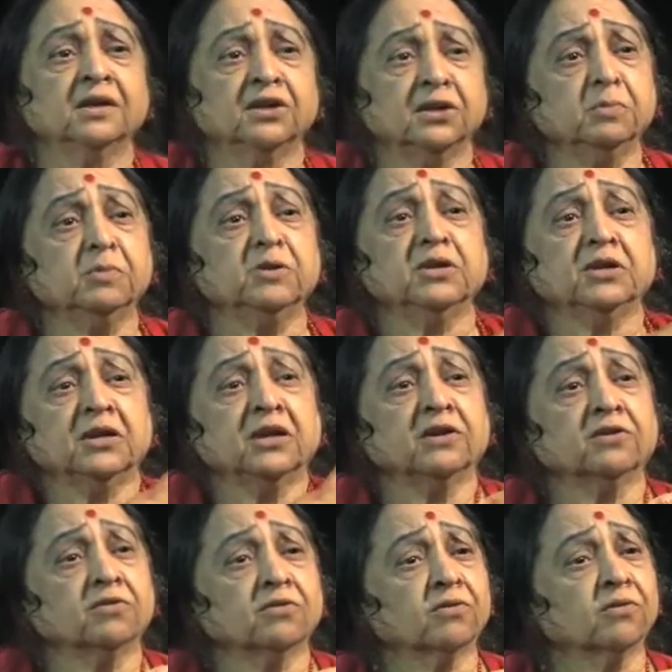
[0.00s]
DBT
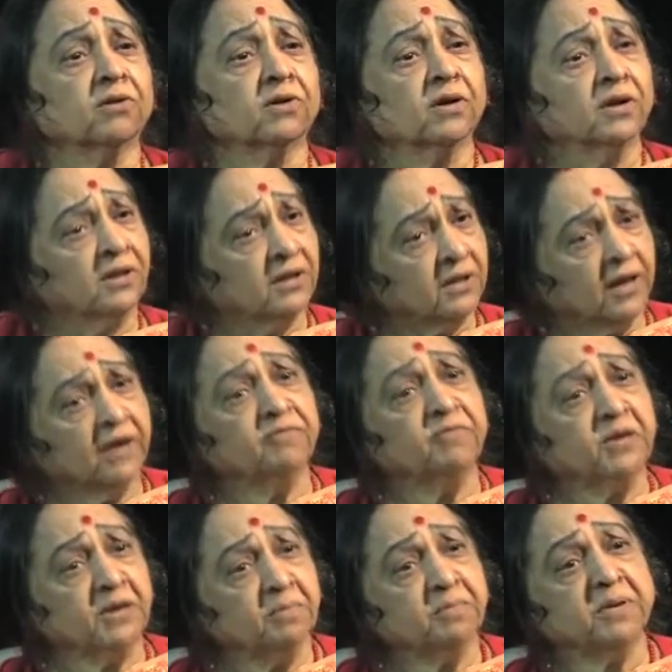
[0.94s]
later on, have
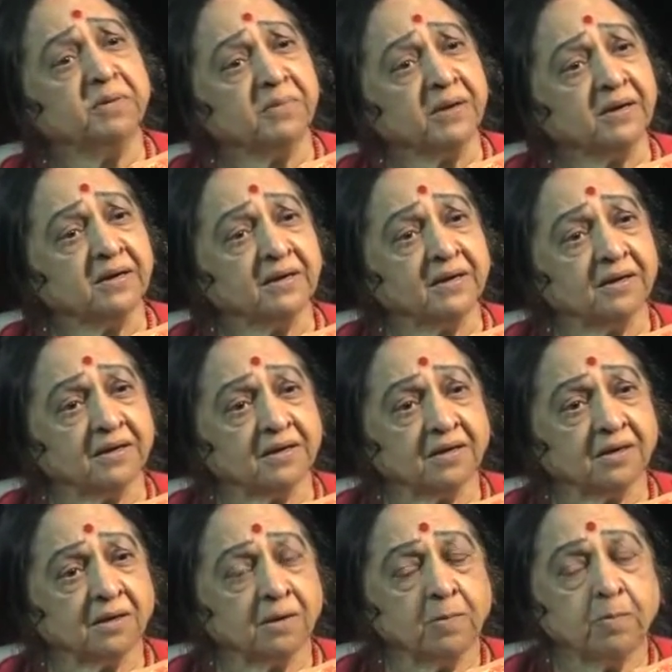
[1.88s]
been implementing it.